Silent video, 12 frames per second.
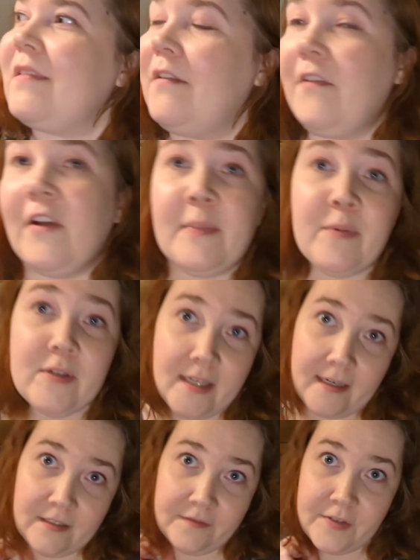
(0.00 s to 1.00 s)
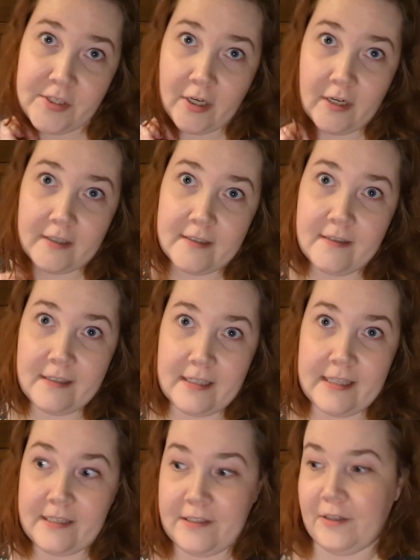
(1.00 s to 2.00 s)
very productive start to
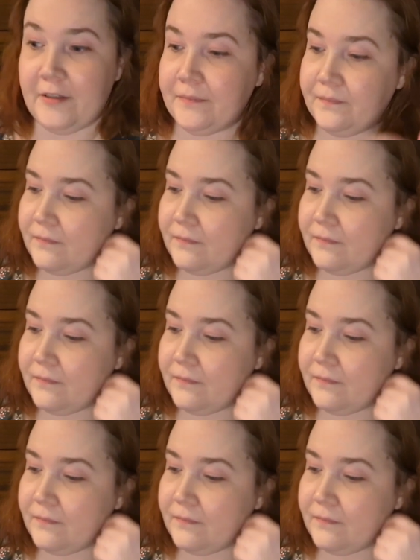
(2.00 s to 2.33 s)
this year.